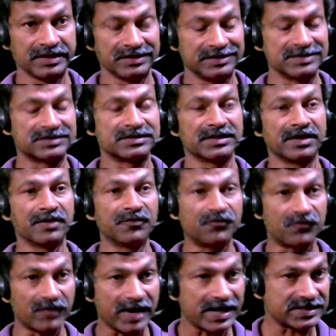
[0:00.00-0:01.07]
this
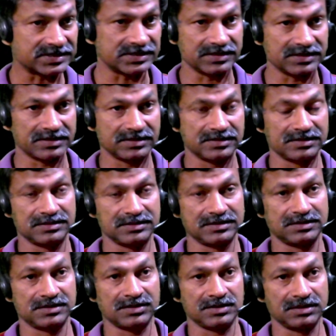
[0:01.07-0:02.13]
refraction
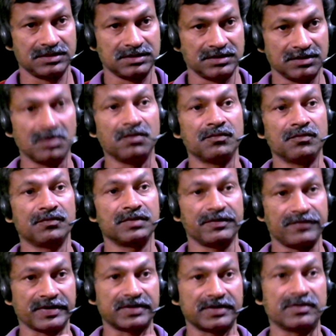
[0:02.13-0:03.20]
of
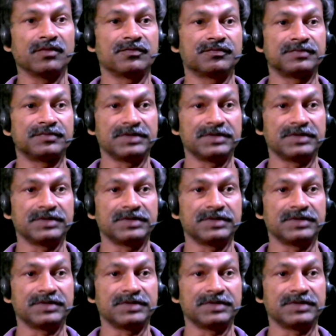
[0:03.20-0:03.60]
effect of